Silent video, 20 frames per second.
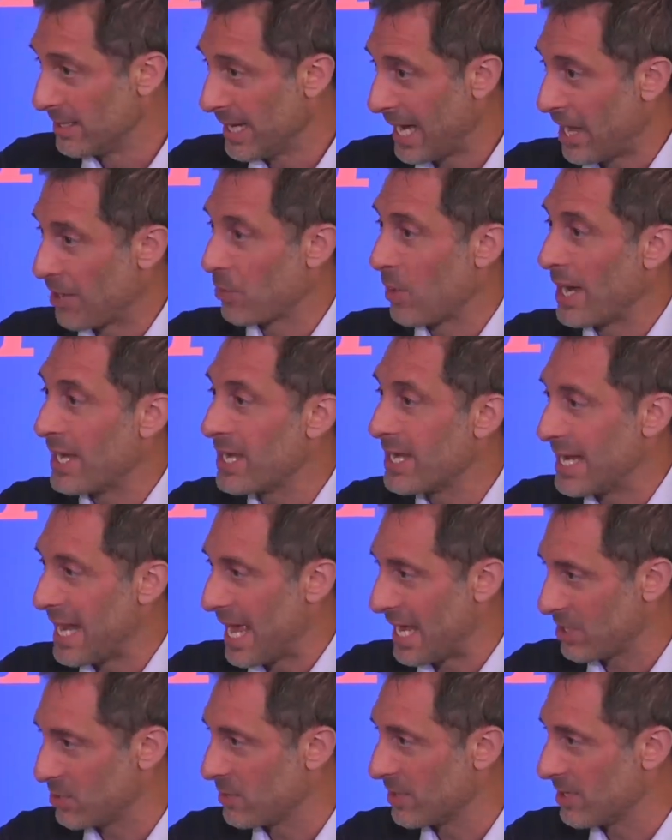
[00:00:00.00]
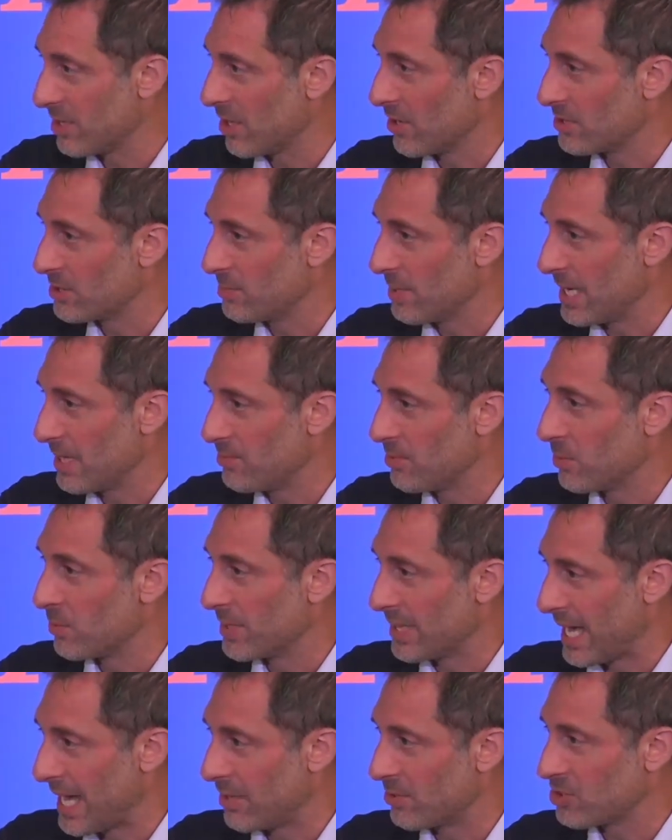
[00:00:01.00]
How do I connect with those people
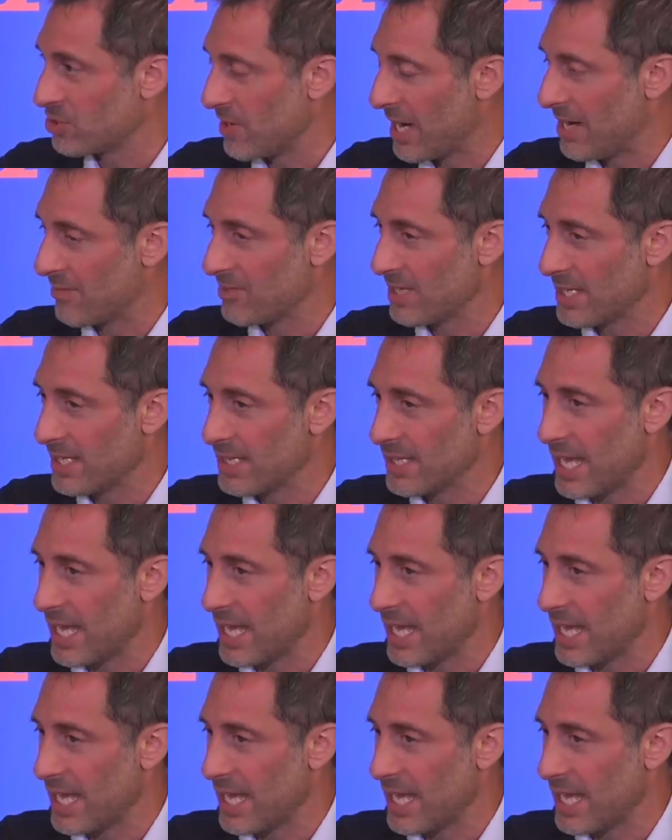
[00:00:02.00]
without traveling?